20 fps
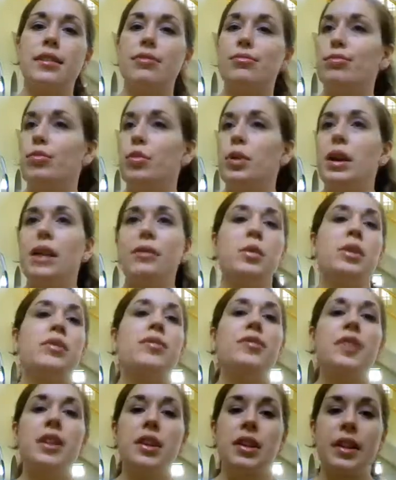whatever we
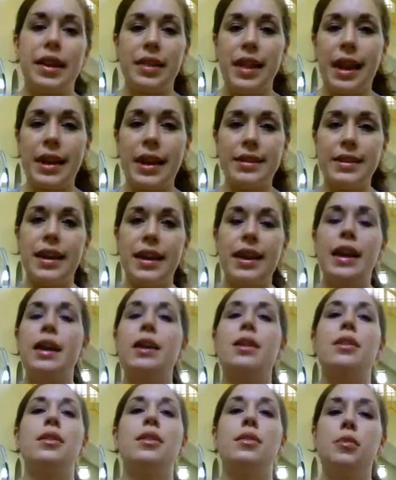feel like that
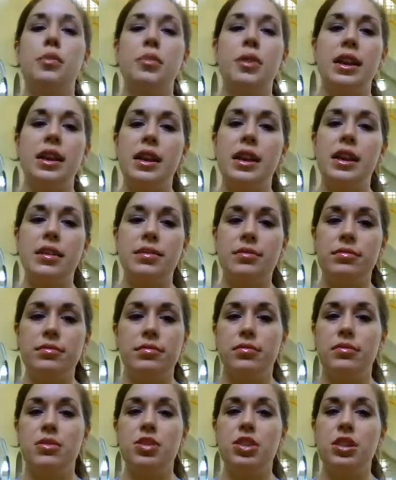day, we
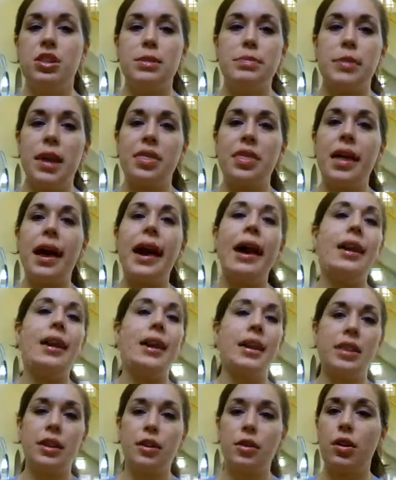just make that and
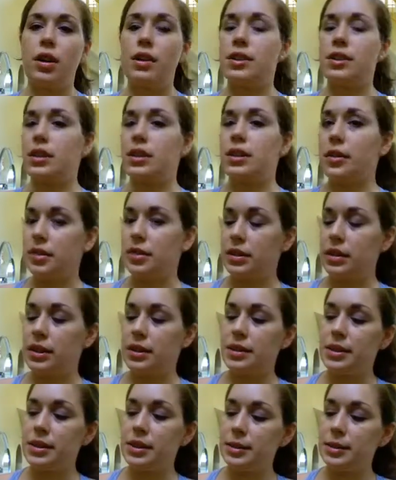then cross it off the list.